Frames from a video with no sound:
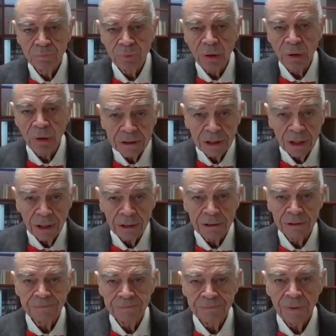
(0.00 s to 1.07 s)

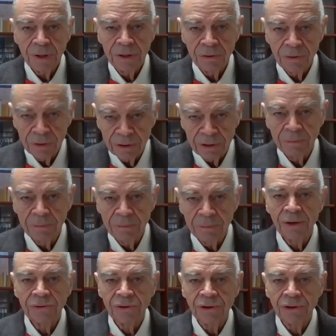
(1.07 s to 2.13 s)
project during the
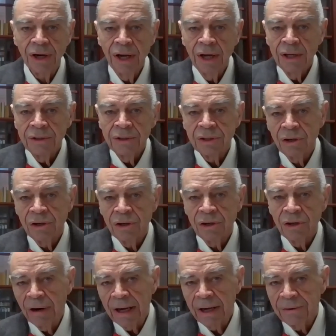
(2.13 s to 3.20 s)
Depression to go
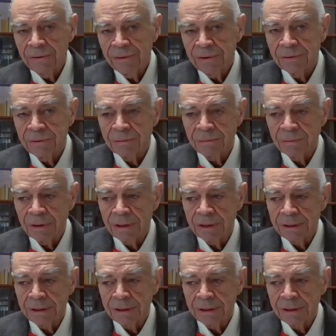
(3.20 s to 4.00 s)
around to